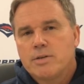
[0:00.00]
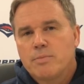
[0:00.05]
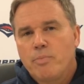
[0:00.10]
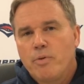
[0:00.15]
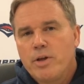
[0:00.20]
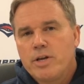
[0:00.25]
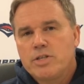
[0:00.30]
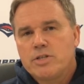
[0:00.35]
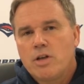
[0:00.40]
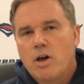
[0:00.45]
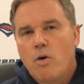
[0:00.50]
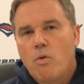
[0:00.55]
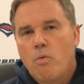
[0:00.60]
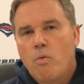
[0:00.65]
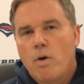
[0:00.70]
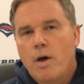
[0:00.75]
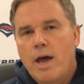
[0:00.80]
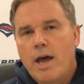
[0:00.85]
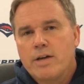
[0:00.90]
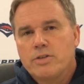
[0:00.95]
And please
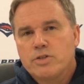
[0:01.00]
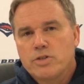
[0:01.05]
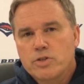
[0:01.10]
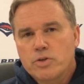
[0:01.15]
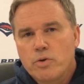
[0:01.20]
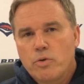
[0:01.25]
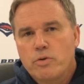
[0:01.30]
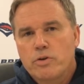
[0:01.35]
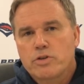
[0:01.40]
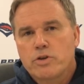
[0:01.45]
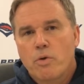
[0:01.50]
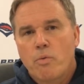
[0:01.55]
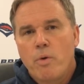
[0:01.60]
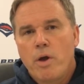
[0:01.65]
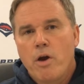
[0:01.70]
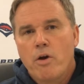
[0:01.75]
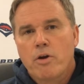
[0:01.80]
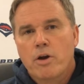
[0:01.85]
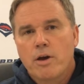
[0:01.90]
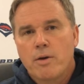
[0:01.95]
know, as a school district,
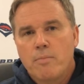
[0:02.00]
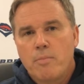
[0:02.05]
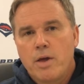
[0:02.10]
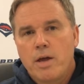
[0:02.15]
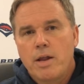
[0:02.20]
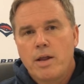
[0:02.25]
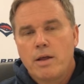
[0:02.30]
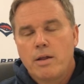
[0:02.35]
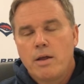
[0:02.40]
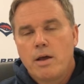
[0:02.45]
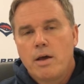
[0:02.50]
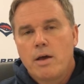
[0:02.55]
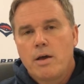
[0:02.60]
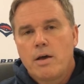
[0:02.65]
we are committed